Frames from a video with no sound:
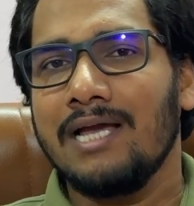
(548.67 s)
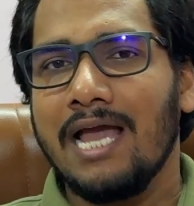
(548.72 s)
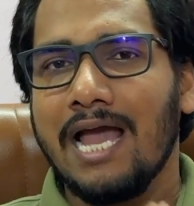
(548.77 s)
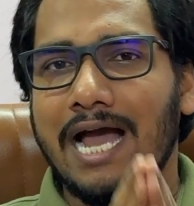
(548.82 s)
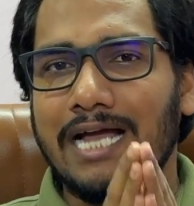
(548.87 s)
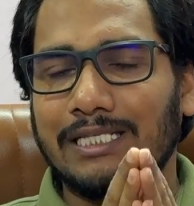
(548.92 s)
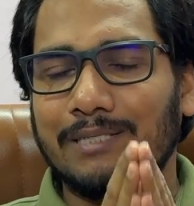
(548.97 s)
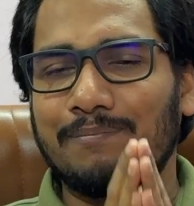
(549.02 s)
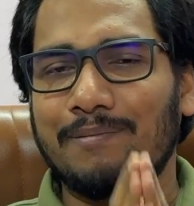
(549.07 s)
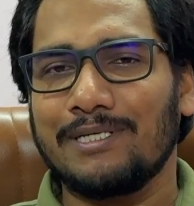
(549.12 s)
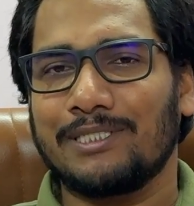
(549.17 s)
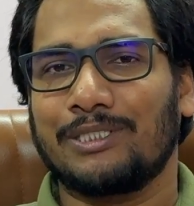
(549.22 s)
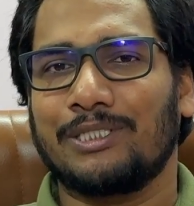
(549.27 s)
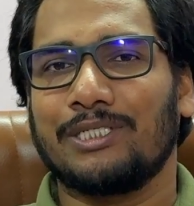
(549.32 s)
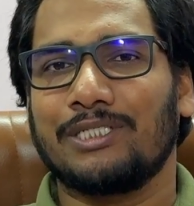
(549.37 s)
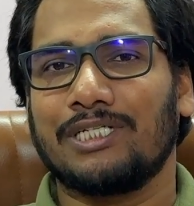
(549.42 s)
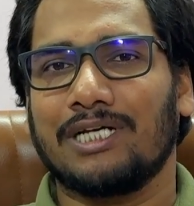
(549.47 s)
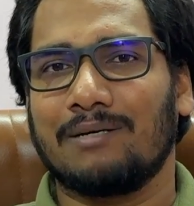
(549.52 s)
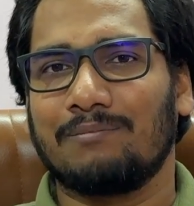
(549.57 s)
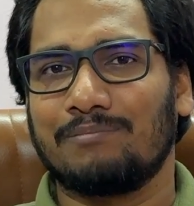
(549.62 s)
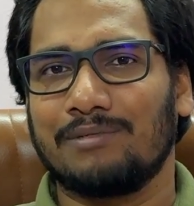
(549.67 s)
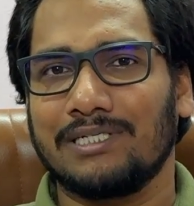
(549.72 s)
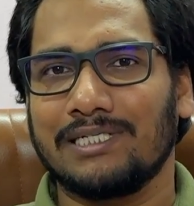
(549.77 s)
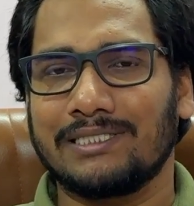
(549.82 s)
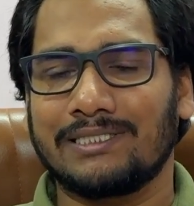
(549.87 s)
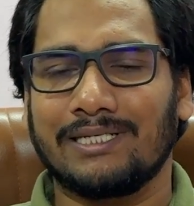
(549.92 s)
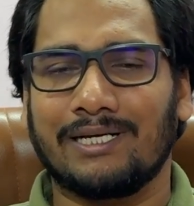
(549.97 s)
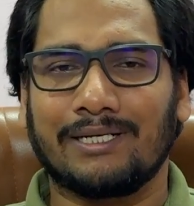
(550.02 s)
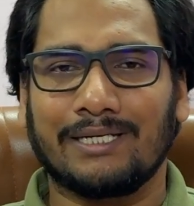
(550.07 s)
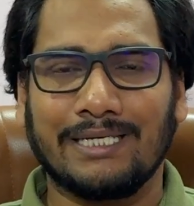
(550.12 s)
And the best
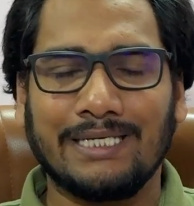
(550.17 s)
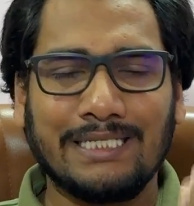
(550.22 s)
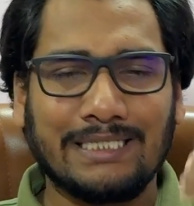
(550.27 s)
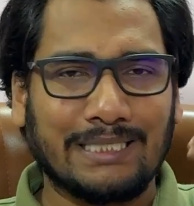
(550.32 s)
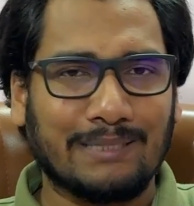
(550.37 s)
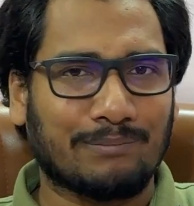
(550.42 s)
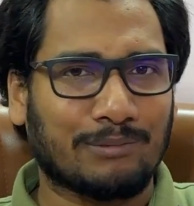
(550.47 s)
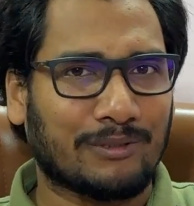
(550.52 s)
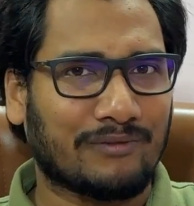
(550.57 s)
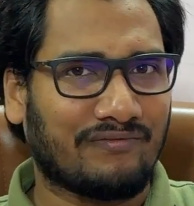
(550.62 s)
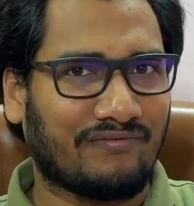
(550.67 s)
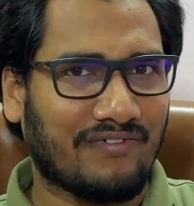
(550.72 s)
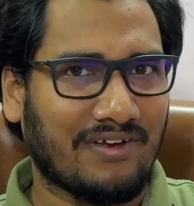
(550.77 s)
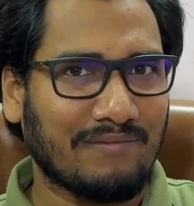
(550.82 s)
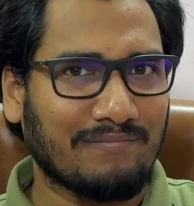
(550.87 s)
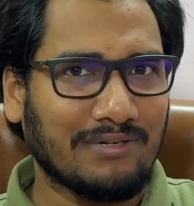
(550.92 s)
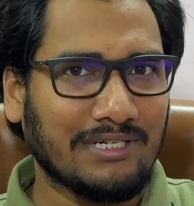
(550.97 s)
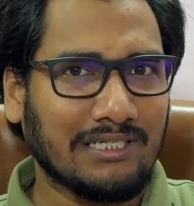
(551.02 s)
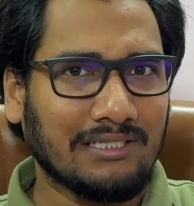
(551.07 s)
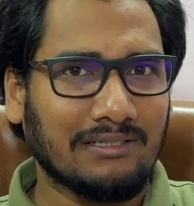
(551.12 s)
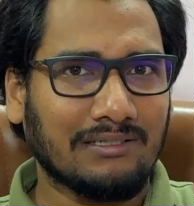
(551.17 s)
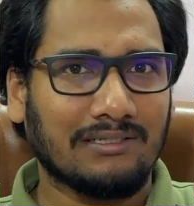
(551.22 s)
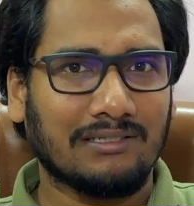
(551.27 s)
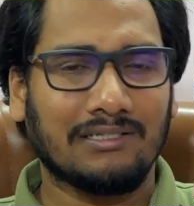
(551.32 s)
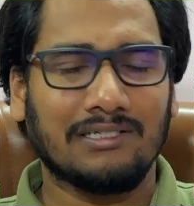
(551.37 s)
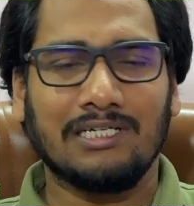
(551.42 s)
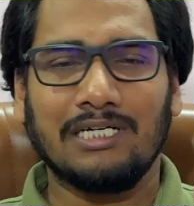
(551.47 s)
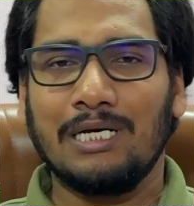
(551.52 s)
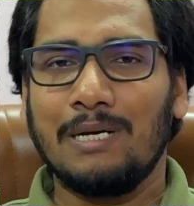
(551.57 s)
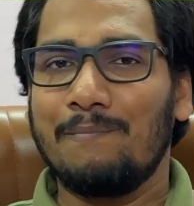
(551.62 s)
examples are Aesop's fable,
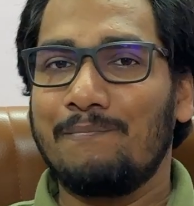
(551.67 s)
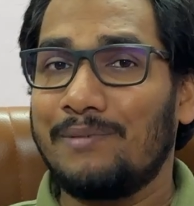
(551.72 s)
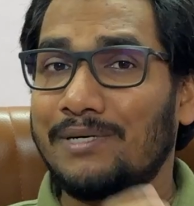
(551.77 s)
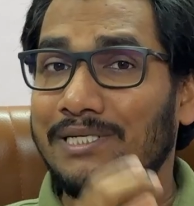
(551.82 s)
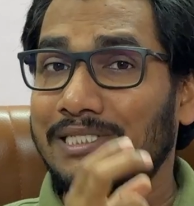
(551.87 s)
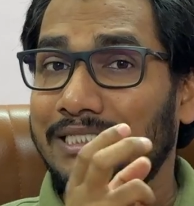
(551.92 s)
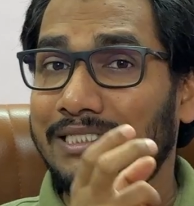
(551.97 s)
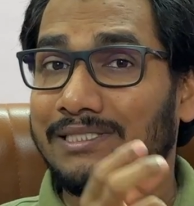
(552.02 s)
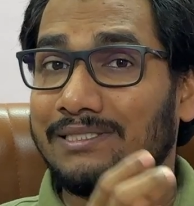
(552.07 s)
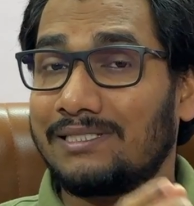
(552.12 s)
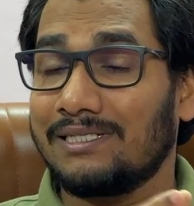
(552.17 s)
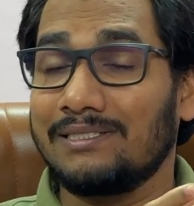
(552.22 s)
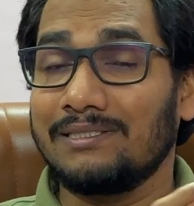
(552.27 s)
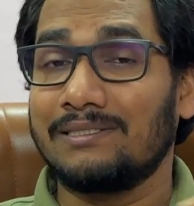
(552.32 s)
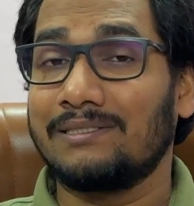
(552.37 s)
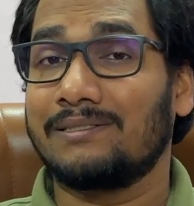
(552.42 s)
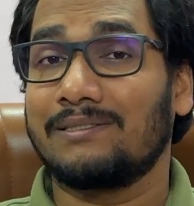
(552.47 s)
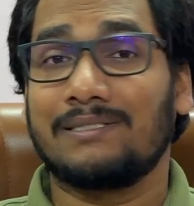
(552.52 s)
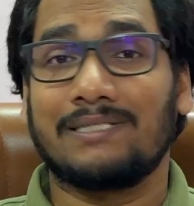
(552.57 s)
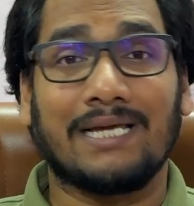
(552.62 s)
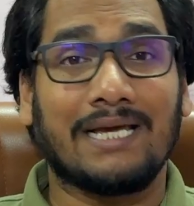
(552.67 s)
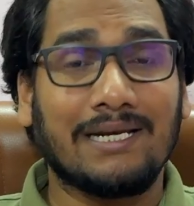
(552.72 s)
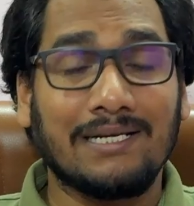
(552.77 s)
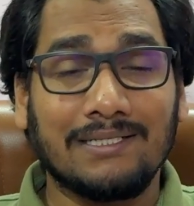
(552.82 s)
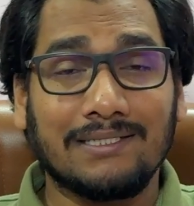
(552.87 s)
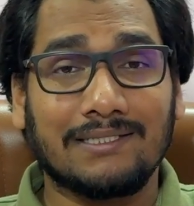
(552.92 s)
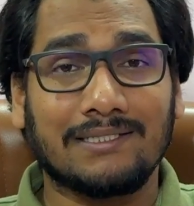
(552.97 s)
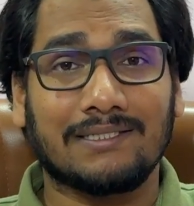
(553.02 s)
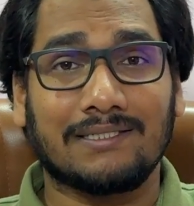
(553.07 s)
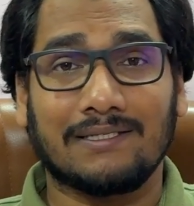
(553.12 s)
Panchtantra
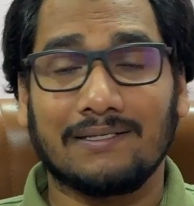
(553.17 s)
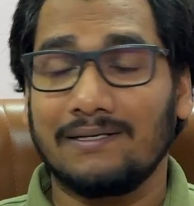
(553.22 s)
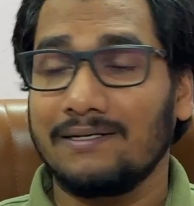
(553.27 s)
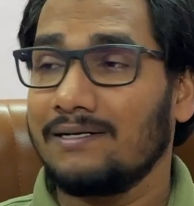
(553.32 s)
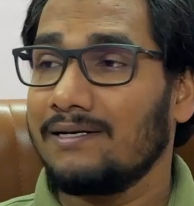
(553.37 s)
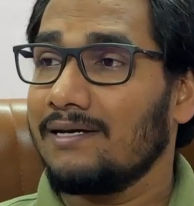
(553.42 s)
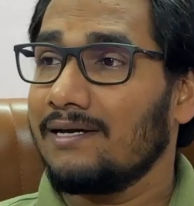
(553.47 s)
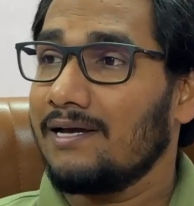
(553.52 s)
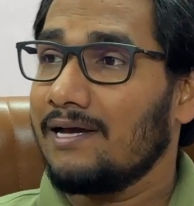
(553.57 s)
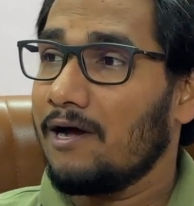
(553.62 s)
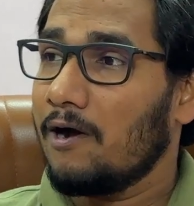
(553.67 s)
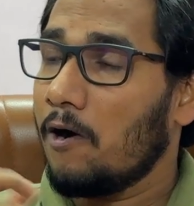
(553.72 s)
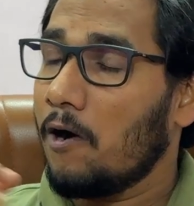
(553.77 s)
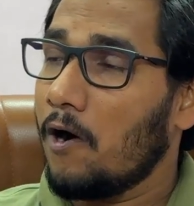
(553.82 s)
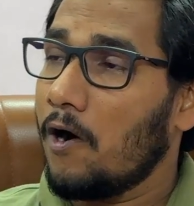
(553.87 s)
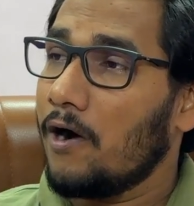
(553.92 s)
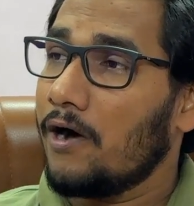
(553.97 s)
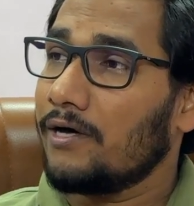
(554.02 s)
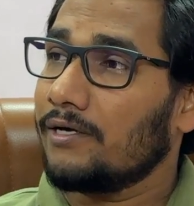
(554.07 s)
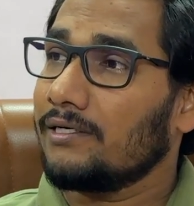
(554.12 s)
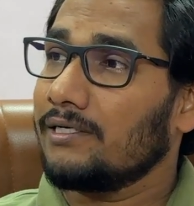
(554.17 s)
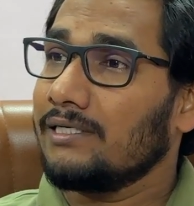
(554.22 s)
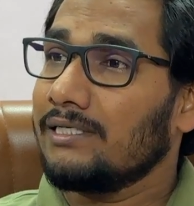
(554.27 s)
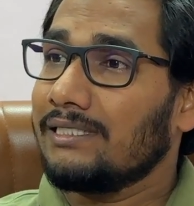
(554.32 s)
tales, or